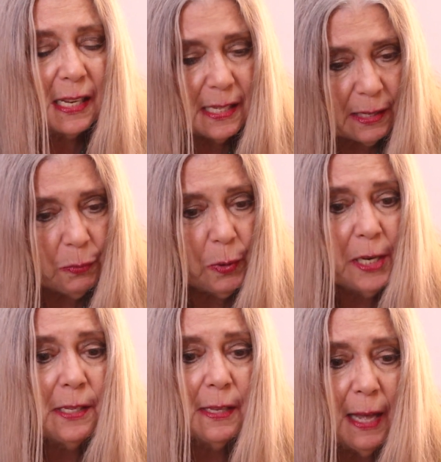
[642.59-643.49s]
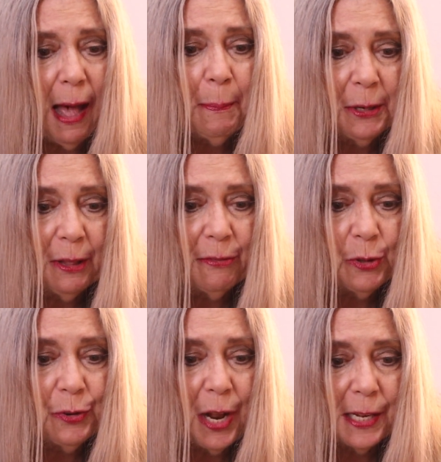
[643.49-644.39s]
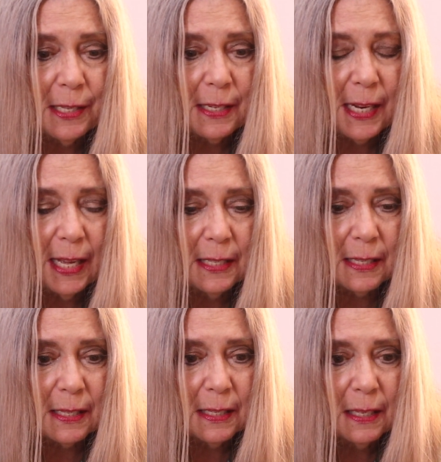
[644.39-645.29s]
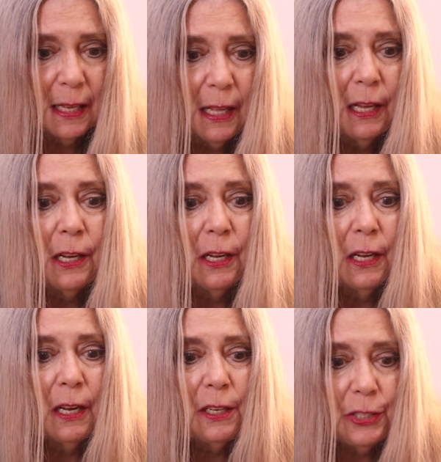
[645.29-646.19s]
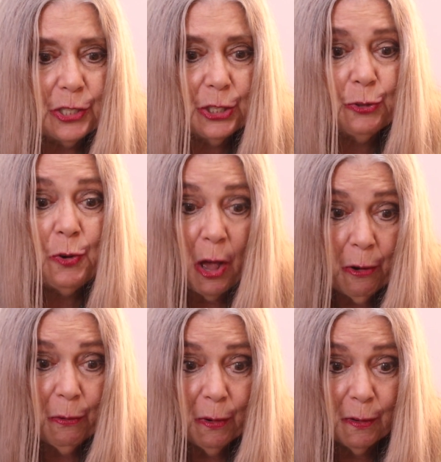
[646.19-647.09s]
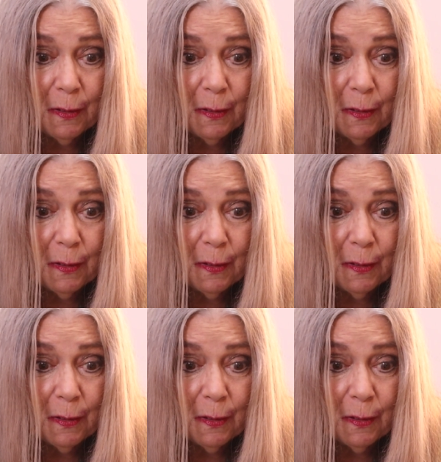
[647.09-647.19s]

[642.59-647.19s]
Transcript: I said, what is the capital of the United States? Do you know?